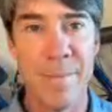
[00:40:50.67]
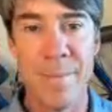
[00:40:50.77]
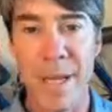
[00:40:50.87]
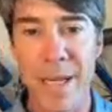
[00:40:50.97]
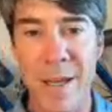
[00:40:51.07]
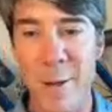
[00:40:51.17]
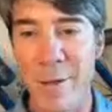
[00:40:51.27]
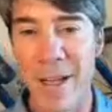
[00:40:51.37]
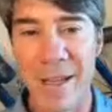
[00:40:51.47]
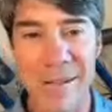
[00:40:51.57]
being
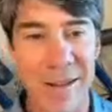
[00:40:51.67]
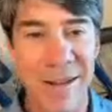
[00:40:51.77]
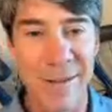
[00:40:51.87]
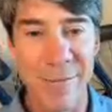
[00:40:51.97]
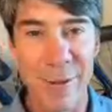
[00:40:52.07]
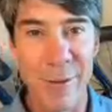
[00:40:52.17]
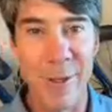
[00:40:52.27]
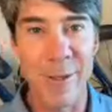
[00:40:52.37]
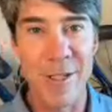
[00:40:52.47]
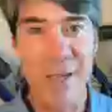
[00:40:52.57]
coded in uh, real
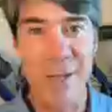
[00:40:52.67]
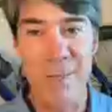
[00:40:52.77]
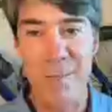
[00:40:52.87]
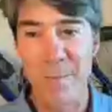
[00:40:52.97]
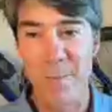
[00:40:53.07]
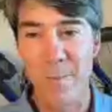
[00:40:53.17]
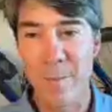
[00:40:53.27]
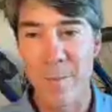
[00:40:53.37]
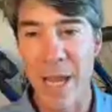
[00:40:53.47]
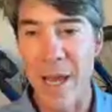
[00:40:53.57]
real soon.
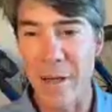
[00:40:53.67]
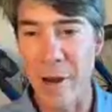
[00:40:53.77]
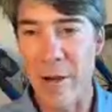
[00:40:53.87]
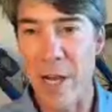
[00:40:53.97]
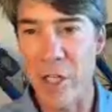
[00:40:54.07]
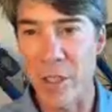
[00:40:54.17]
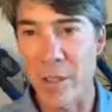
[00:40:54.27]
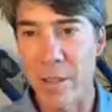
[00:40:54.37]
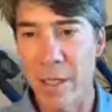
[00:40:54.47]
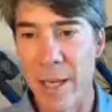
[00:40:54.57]
But yeah, great question.
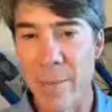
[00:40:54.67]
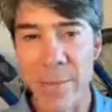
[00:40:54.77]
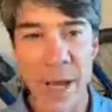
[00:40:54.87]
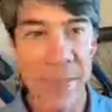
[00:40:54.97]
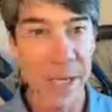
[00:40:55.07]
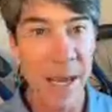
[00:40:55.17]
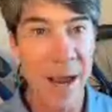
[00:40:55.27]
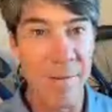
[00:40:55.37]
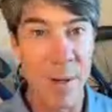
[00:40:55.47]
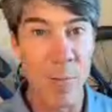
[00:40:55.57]
Keep them coming,
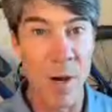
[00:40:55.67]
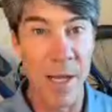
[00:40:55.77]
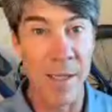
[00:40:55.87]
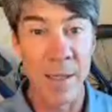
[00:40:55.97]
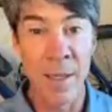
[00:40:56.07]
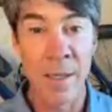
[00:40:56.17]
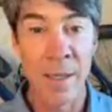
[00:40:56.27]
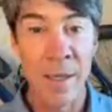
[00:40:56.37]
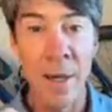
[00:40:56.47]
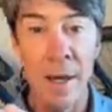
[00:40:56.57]
everyone.
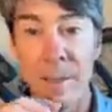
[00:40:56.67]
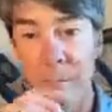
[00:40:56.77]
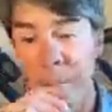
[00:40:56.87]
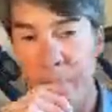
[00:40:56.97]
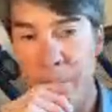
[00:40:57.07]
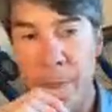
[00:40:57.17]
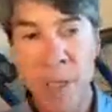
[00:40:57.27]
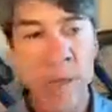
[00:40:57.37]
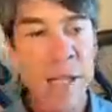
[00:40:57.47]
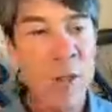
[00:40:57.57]
Um,
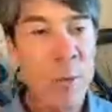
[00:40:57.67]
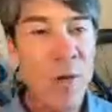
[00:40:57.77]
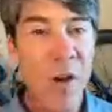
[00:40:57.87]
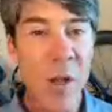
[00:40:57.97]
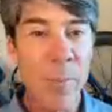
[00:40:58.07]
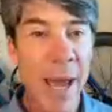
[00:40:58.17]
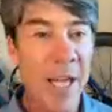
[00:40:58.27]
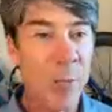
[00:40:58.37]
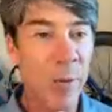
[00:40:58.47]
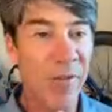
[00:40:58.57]
Let's move on
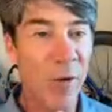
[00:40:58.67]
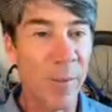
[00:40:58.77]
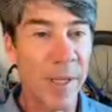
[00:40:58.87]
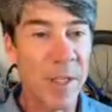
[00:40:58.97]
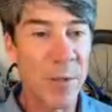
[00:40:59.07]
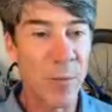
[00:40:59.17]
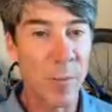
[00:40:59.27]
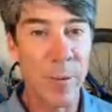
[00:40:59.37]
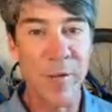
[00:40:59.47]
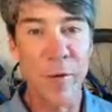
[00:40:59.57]
past performance
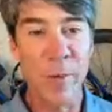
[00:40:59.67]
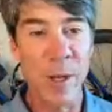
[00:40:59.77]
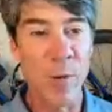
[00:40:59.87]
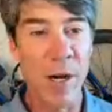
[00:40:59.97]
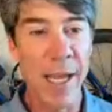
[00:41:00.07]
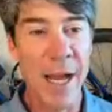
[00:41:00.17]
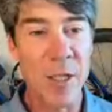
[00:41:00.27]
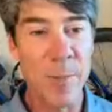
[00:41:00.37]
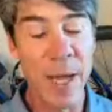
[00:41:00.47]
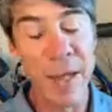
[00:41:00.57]
performing
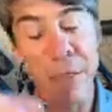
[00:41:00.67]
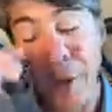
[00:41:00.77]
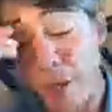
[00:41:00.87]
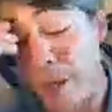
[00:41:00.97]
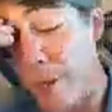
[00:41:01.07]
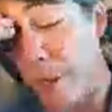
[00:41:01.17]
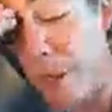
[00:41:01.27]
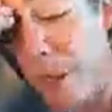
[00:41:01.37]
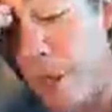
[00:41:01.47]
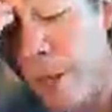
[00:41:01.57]
workouts, but I think like the
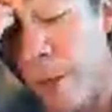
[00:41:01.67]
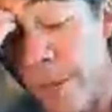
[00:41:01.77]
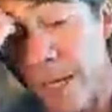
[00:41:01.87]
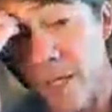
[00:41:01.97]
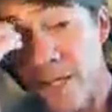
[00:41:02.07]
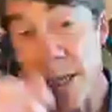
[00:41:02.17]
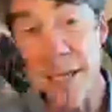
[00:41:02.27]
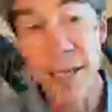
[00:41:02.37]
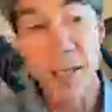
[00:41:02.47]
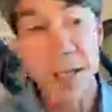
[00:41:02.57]
the biggest
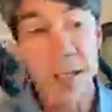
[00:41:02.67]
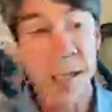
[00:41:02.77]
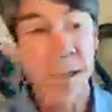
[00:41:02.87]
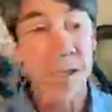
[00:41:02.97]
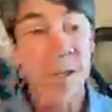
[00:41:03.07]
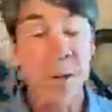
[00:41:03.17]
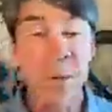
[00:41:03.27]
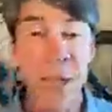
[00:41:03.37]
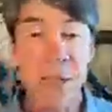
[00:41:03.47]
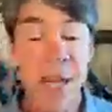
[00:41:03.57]
thing is don't let